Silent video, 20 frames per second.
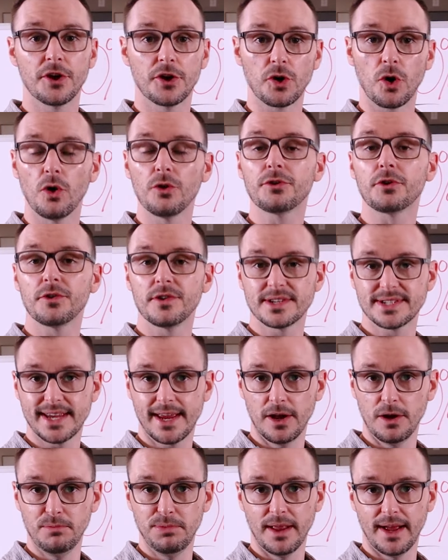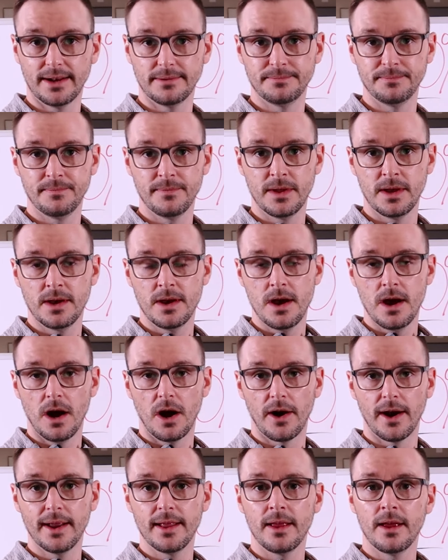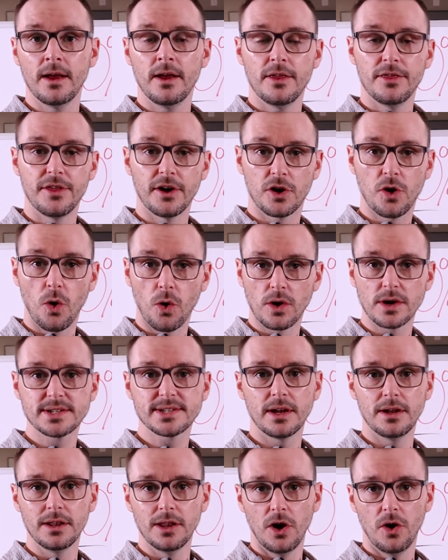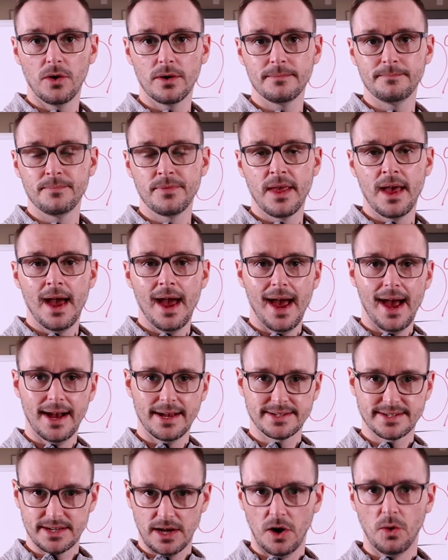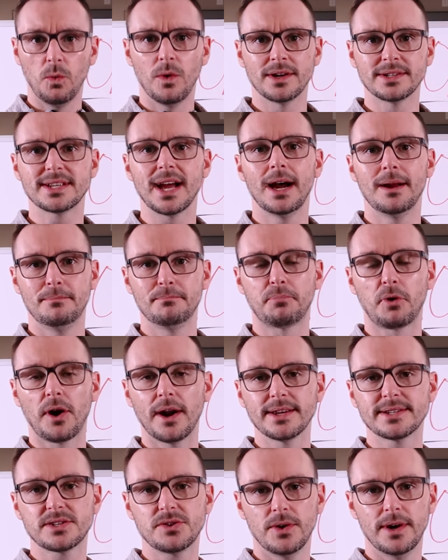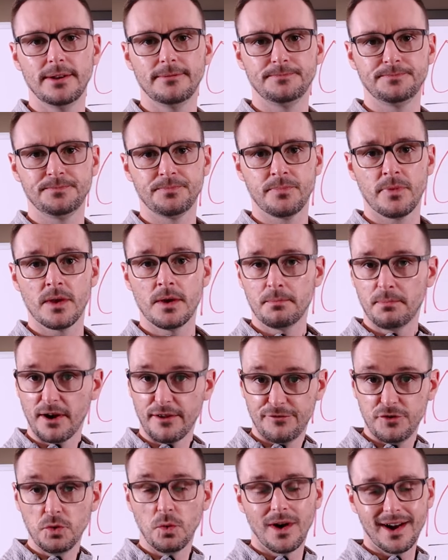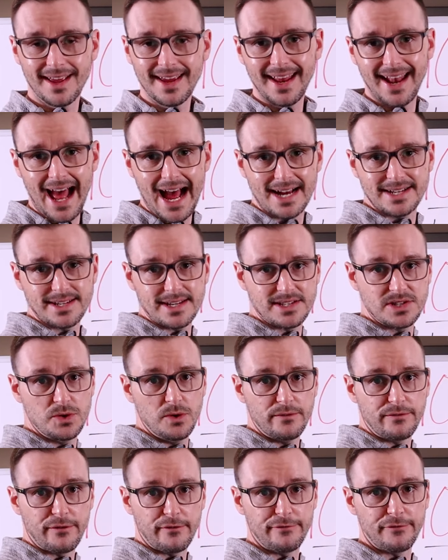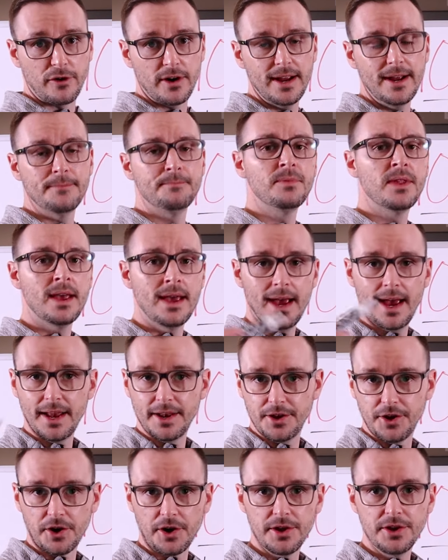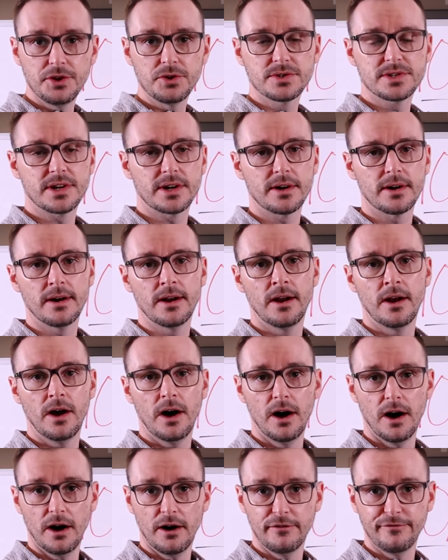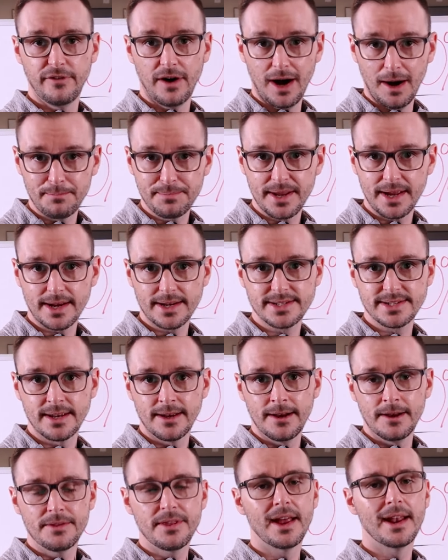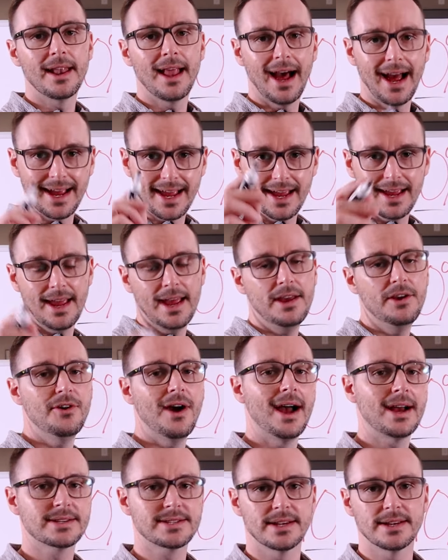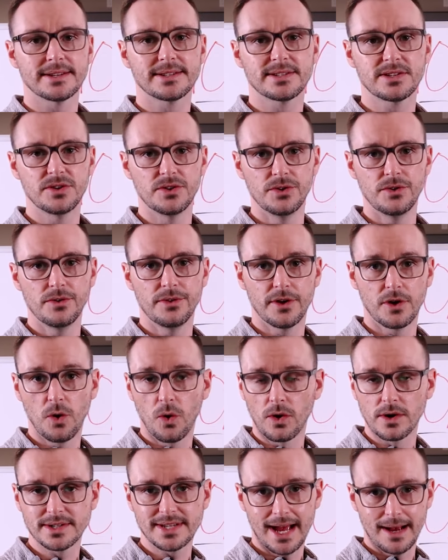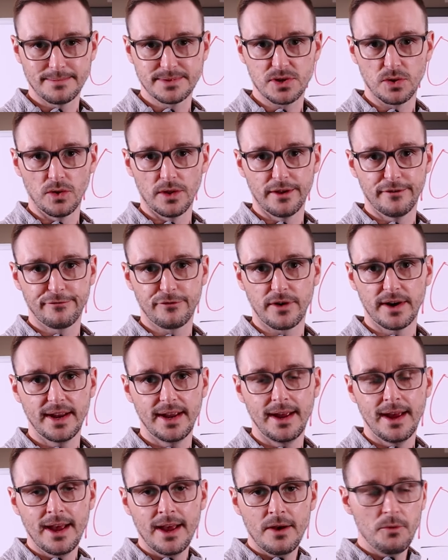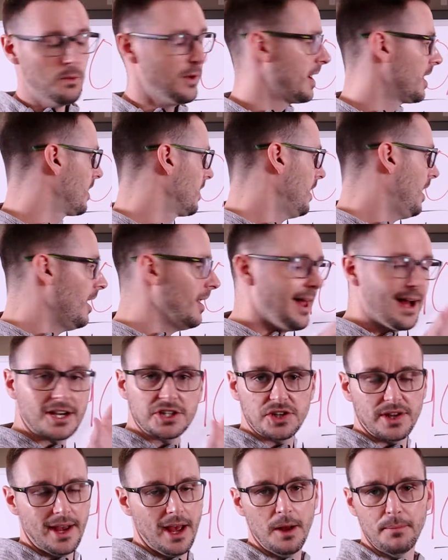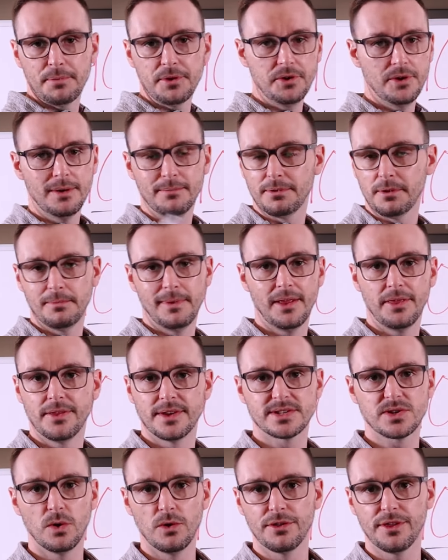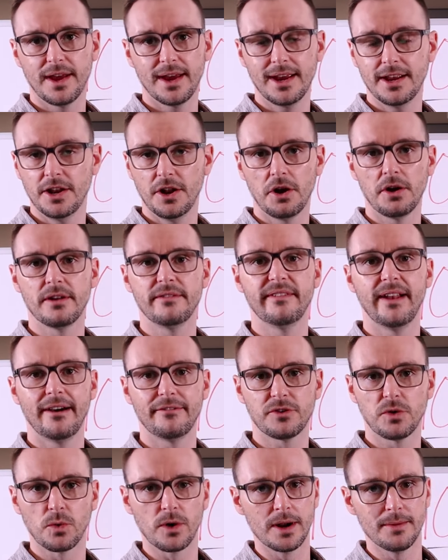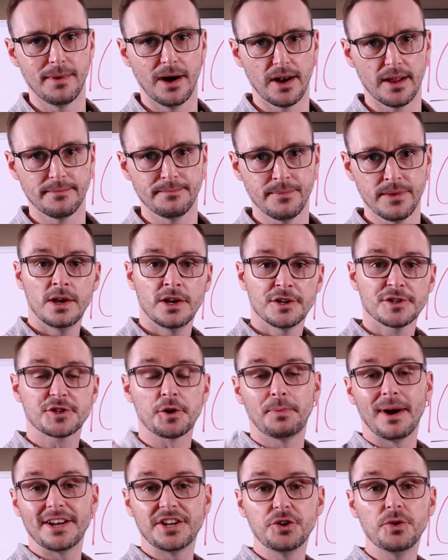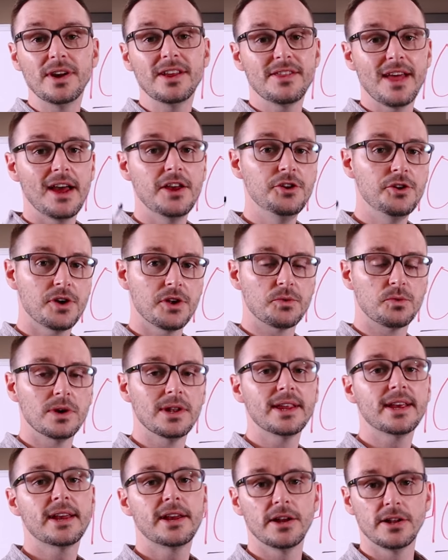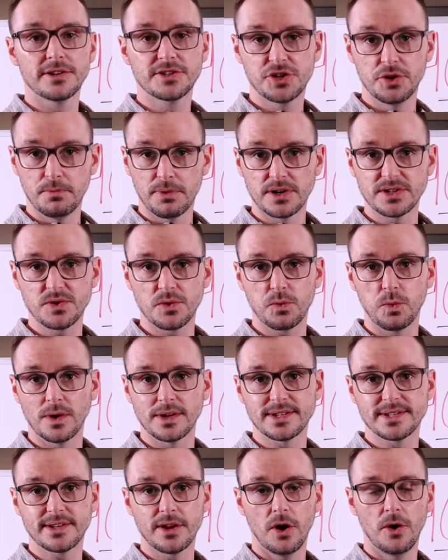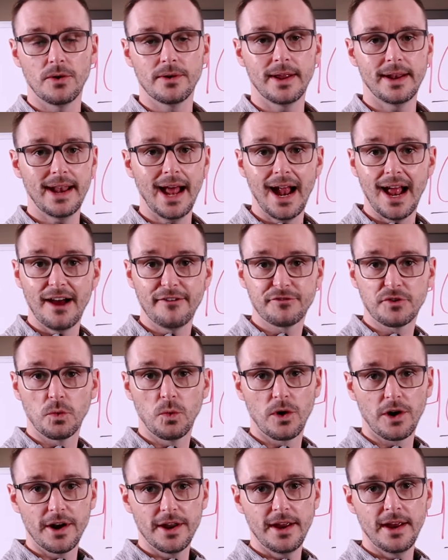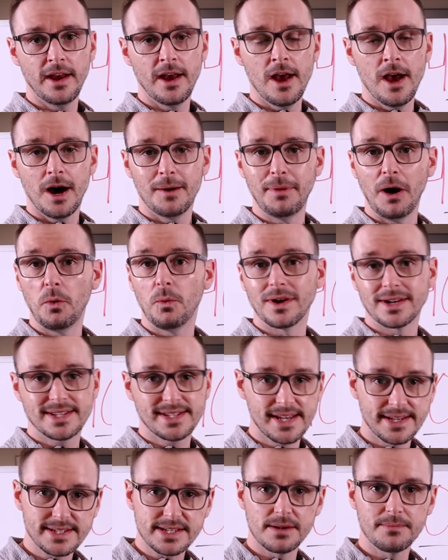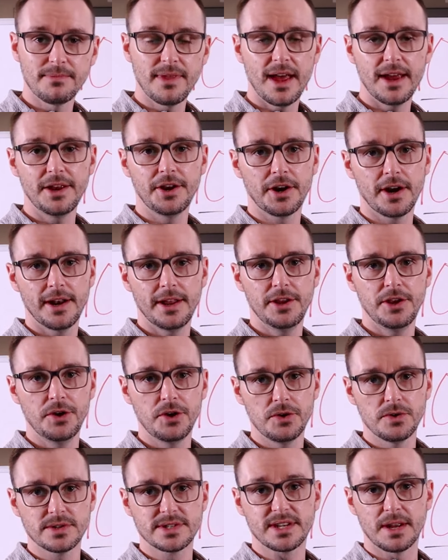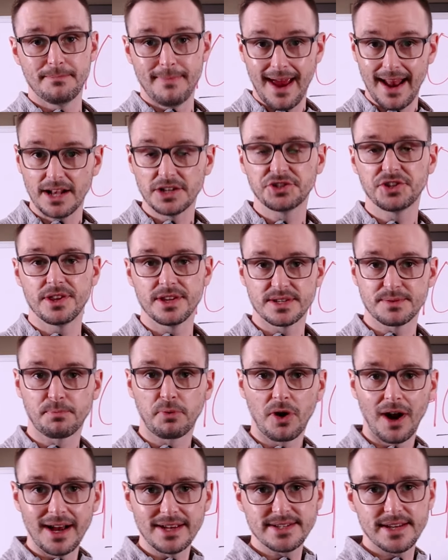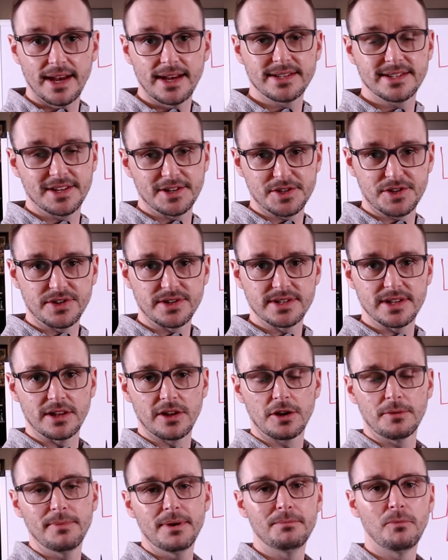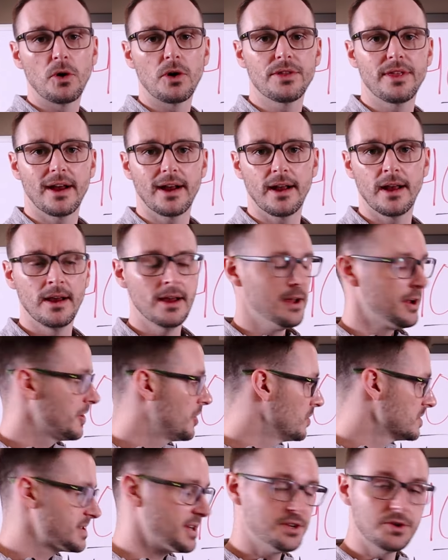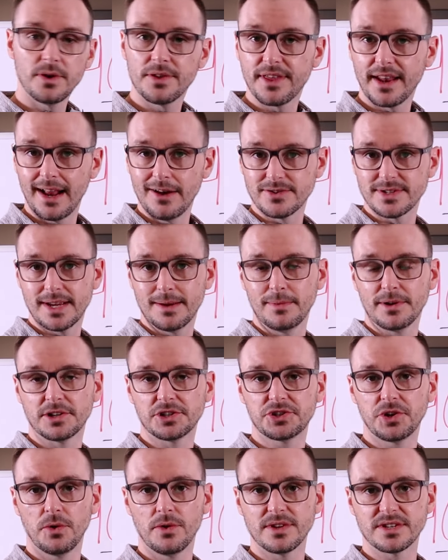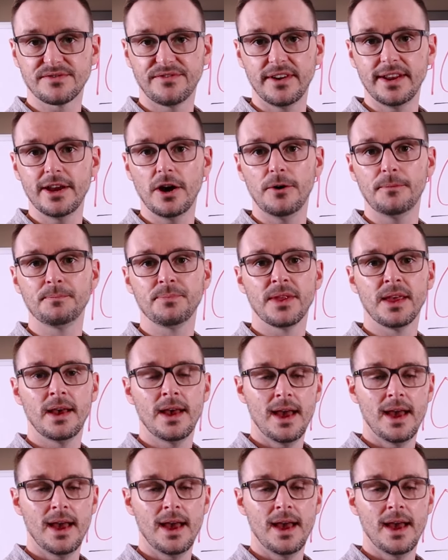growth or the scale plan. All right, the course alone has a one-time price to it, but if you want to get access to it for free and you're a user of Upticks, then I can get you access to the course absolutely free, where I'll actually help you implement this whole thing and you don't even have to worry about it. So by doing that, you can really kill two birds with one stone and not have to worry about what system that you're going to use to manage this process, because there's a little bit more that goes into it than I was able to show in this video.